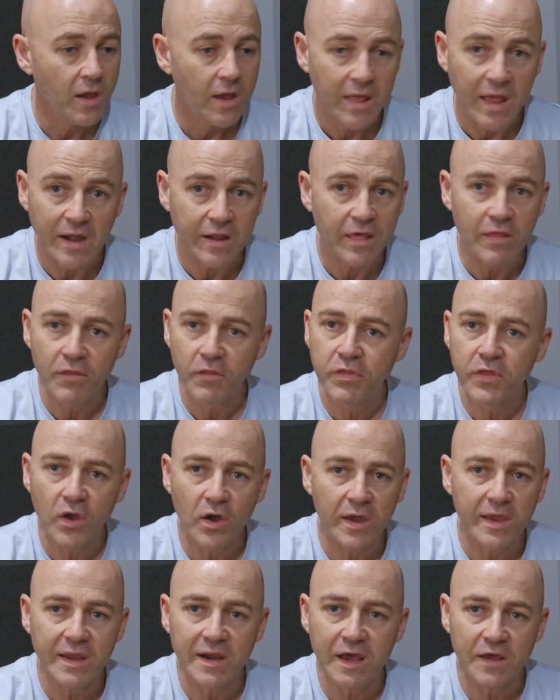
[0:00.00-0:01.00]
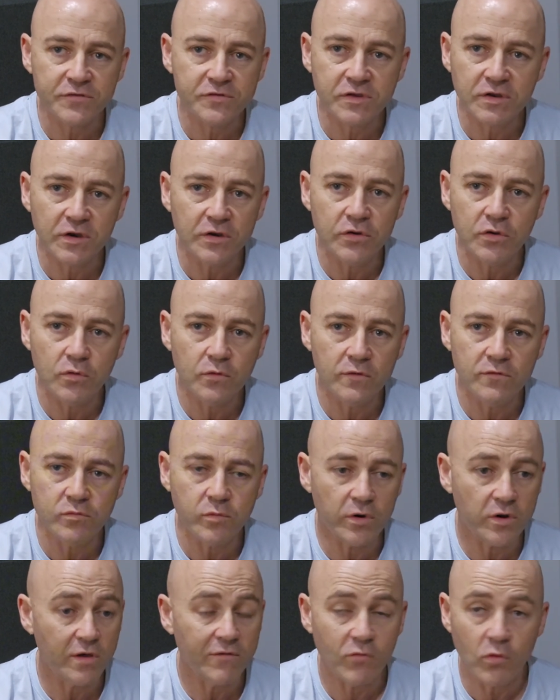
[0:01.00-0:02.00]
Only other thing I can ask you to do is
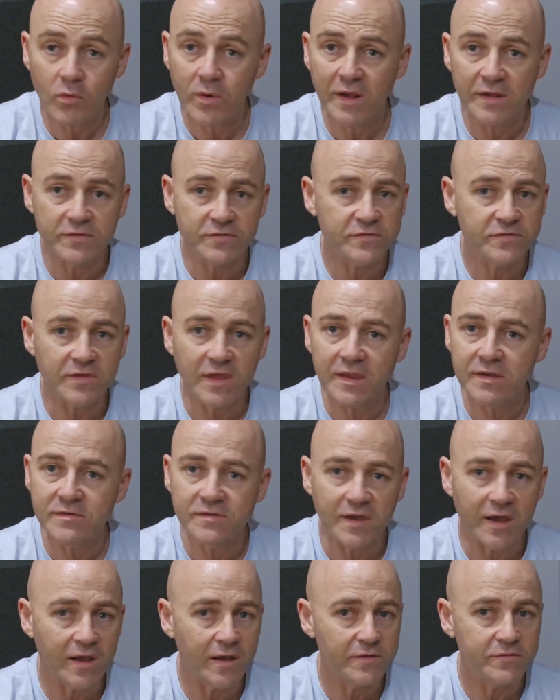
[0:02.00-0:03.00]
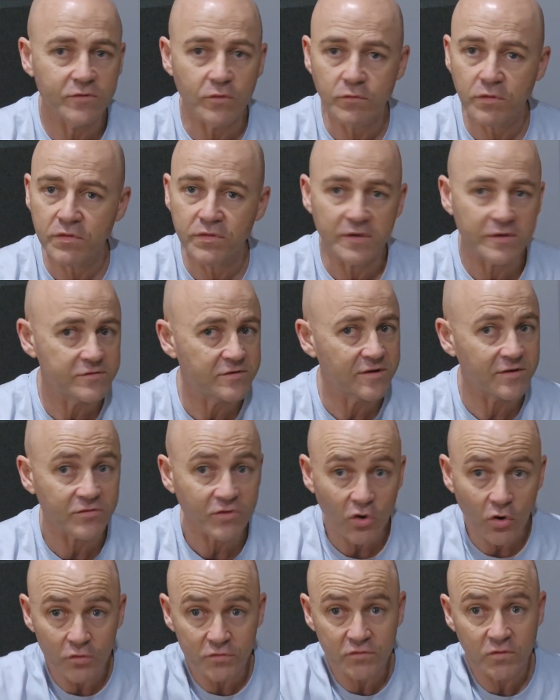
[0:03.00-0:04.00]
what I've always said, do the things that
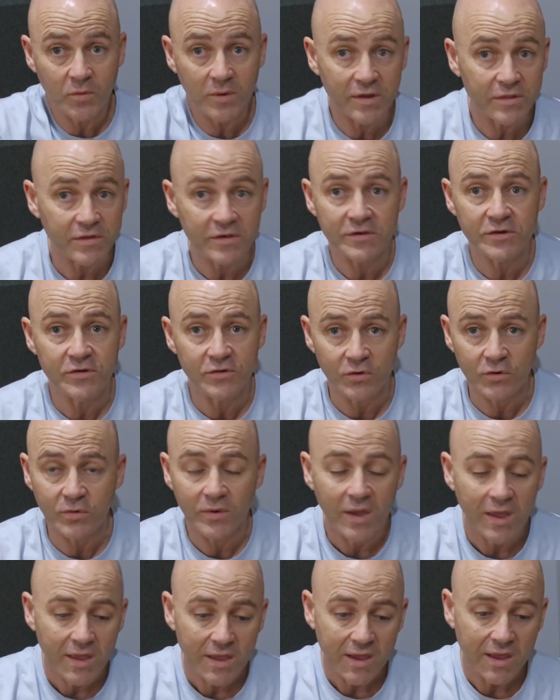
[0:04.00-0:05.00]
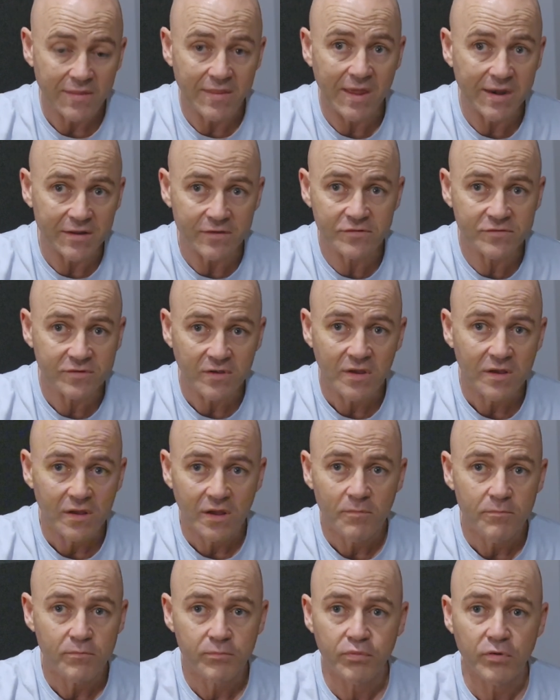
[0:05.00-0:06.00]
doesn't cost you anything to do, and that is
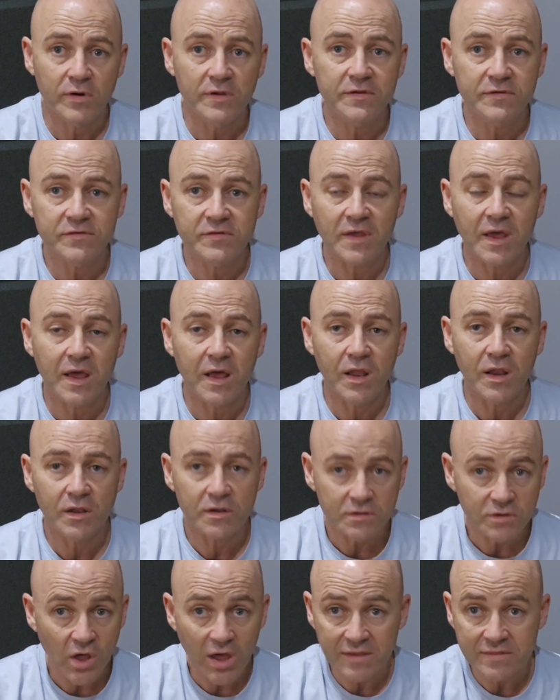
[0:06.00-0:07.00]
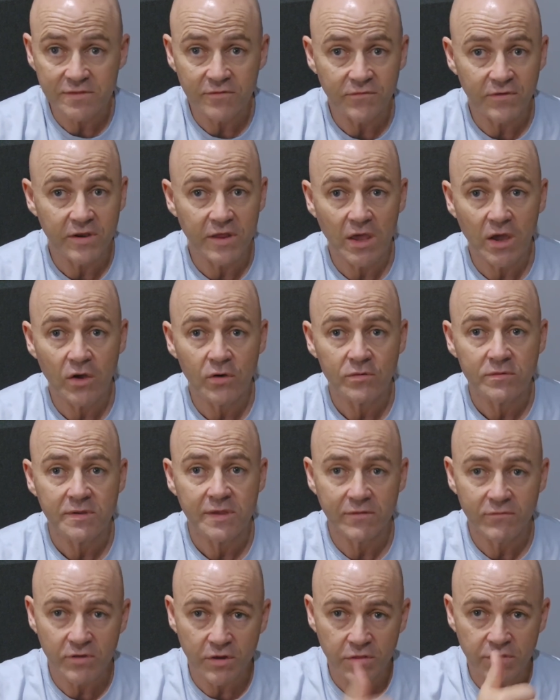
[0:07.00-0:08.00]
please like the video,
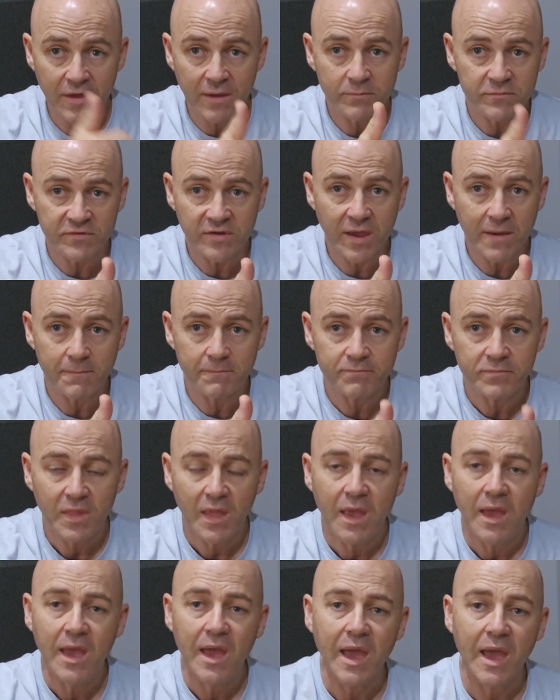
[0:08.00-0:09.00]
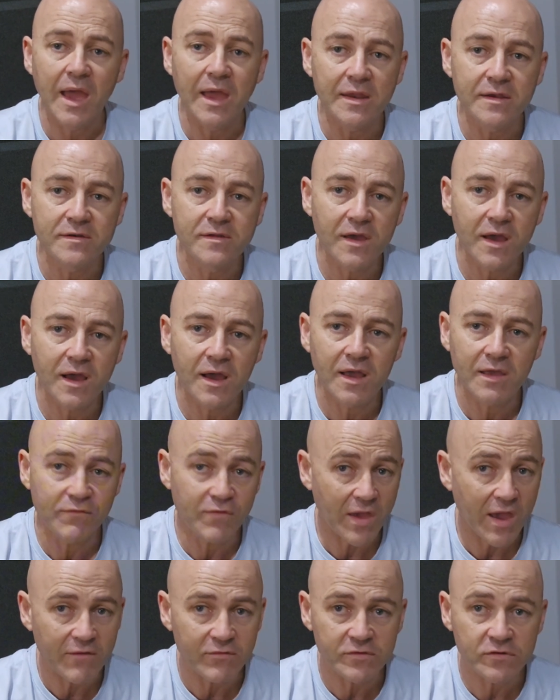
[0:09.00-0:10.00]
give it a thumbs up, and if
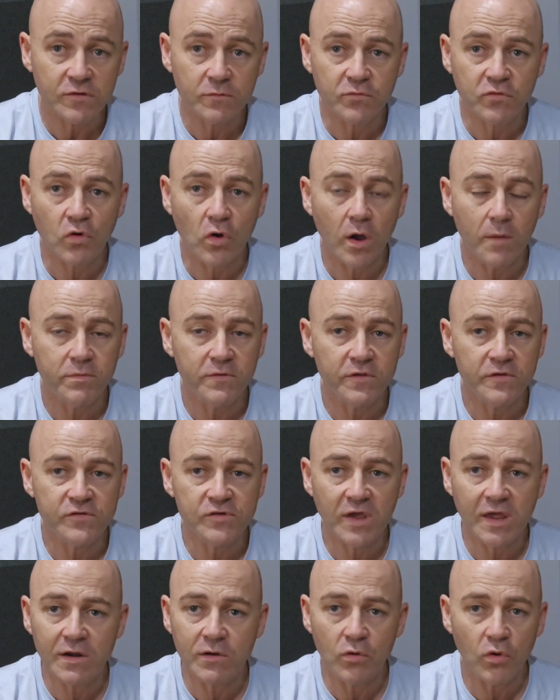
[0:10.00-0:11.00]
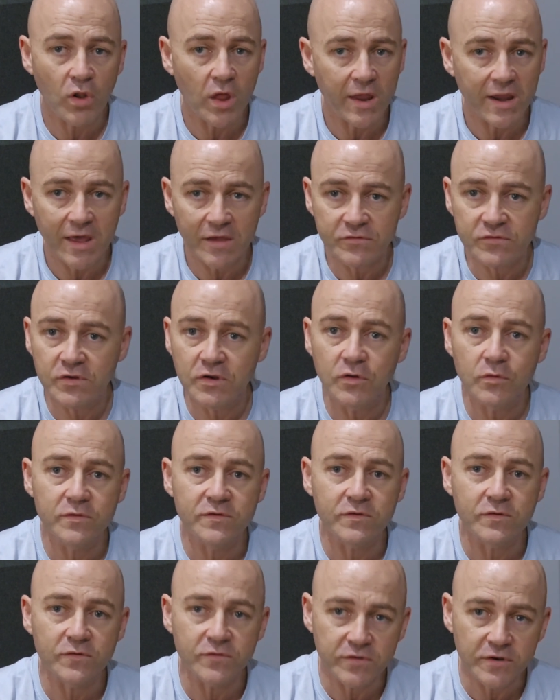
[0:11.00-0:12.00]
you haven't subscribed to the channel, all I'd ask you to do is
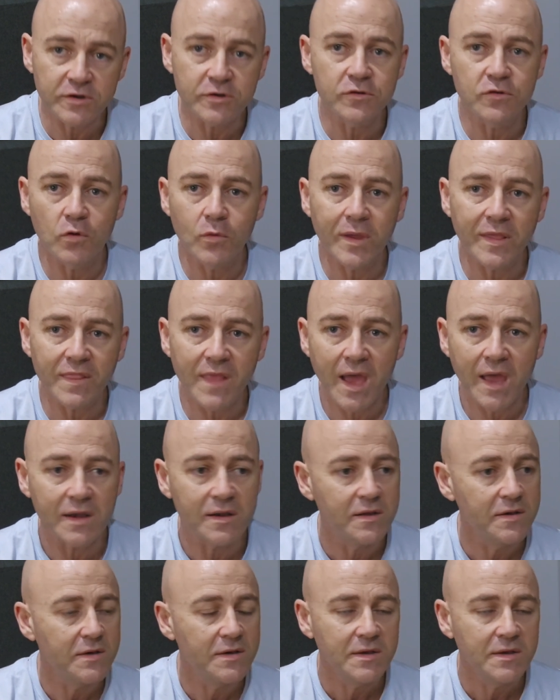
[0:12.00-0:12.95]
consider doing that.